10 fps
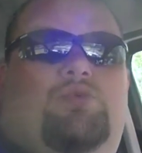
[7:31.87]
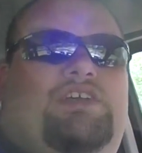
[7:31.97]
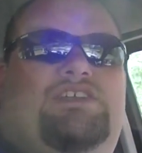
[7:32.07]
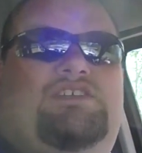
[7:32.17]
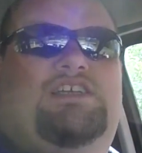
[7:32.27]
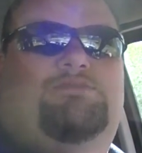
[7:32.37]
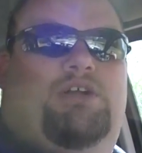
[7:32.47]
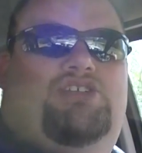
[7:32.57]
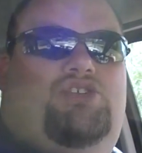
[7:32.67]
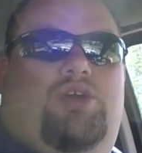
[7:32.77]
within 6
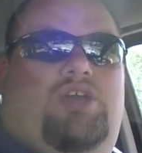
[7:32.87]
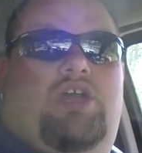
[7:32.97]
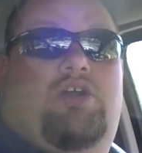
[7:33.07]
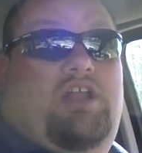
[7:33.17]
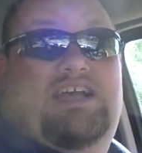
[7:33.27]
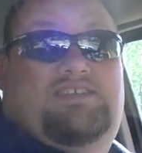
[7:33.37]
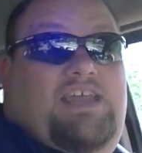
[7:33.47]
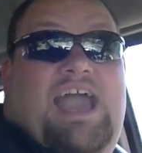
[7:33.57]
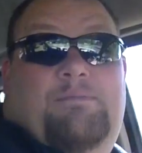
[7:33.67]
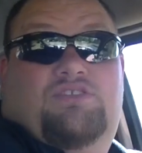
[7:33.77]
months to a year. It hasn't
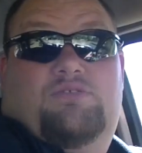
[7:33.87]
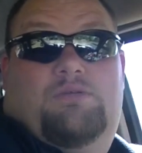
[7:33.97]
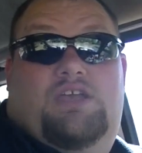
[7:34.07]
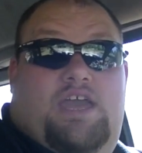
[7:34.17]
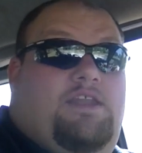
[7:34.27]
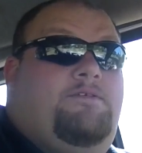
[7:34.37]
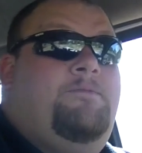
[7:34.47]
happened to me yet.